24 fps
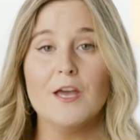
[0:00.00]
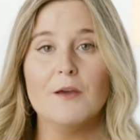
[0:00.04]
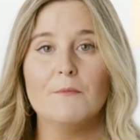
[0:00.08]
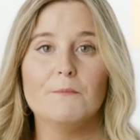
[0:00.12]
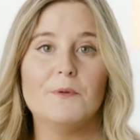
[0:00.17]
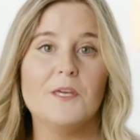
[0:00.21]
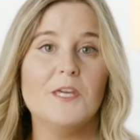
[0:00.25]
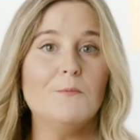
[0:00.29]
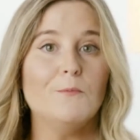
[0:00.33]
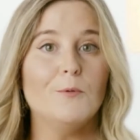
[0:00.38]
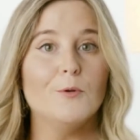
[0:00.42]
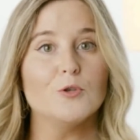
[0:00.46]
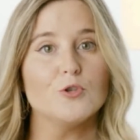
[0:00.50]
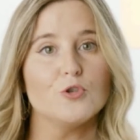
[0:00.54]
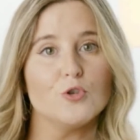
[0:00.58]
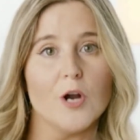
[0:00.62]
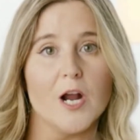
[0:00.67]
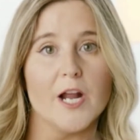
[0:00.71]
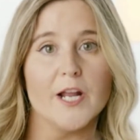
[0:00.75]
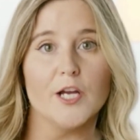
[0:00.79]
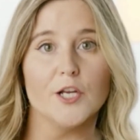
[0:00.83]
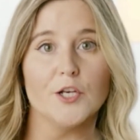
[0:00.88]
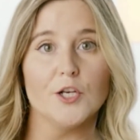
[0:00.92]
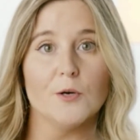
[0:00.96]
people
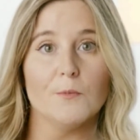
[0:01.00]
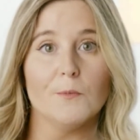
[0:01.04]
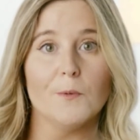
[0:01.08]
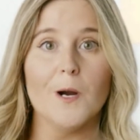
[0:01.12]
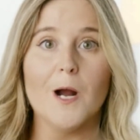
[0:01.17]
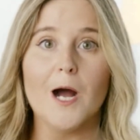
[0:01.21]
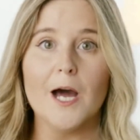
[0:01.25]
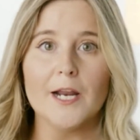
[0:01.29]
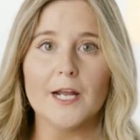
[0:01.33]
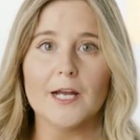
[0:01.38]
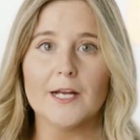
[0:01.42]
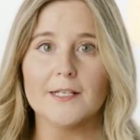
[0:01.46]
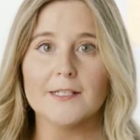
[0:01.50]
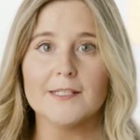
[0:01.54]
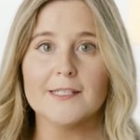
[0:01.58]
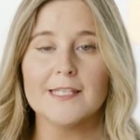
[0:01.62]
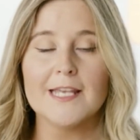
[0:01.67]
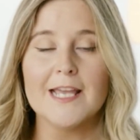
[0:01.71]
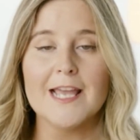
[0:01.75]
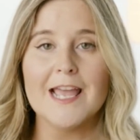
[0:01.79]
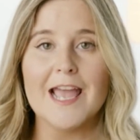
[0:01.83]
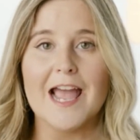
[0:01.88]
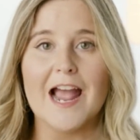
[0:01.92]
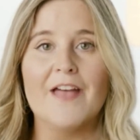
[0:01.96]
try on your products
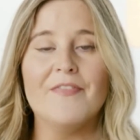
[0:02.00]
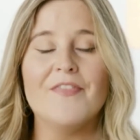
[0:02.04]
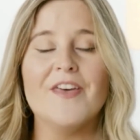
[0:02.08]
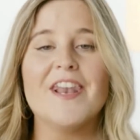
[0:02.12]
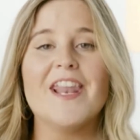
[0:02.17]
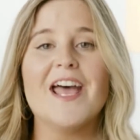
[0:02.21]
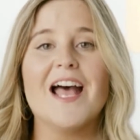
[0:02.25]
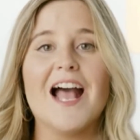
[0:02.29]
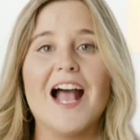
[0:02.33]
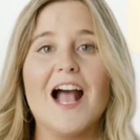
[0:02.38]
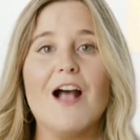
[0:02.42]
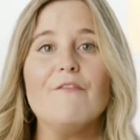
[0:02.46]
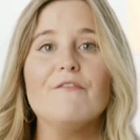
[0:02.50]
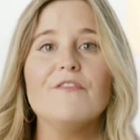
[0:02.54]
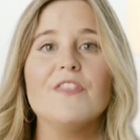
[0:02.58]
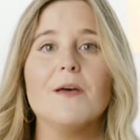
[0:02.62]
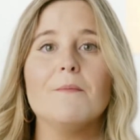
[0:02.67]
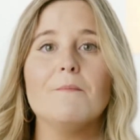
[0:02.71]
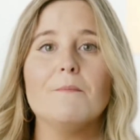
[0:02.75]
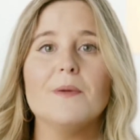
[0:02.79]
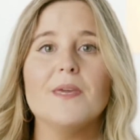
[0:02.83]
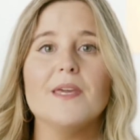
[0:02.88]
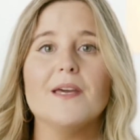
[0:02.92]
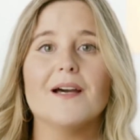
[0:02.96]
and then have
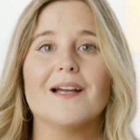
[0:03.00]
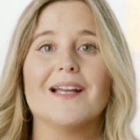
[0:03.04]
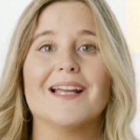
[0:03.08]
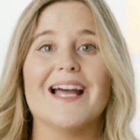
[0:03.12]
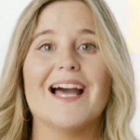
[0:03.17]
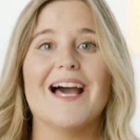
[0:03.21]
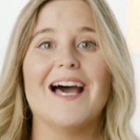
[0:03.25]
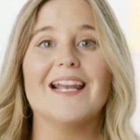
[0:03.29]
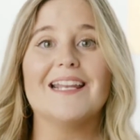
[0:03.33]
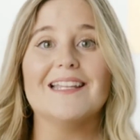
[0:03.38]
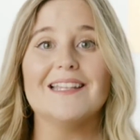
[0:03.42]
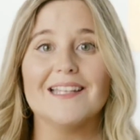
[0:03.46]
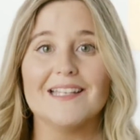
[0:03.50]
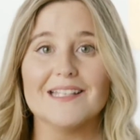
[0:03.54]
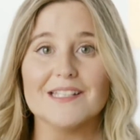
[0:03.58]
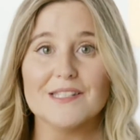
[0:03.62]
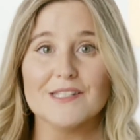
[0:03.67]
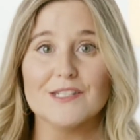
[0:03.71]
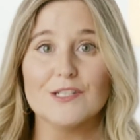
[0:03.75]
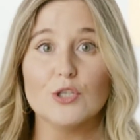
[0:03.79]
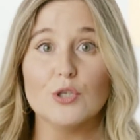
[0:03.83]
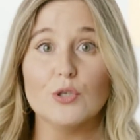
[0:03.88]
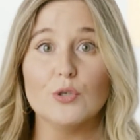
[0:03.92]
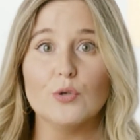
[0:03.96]
them be a
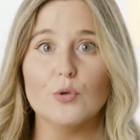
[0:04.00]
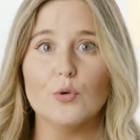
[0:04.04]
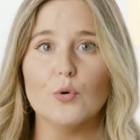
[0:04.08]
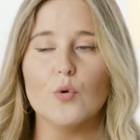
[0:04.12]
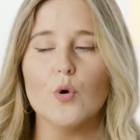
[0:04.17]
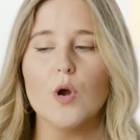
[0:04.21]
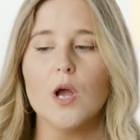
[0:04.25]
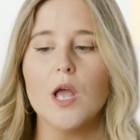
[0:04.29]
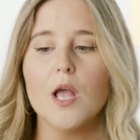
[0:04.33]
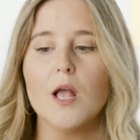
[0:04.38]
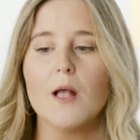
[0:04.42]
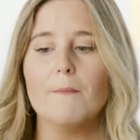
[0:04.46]
catalyst to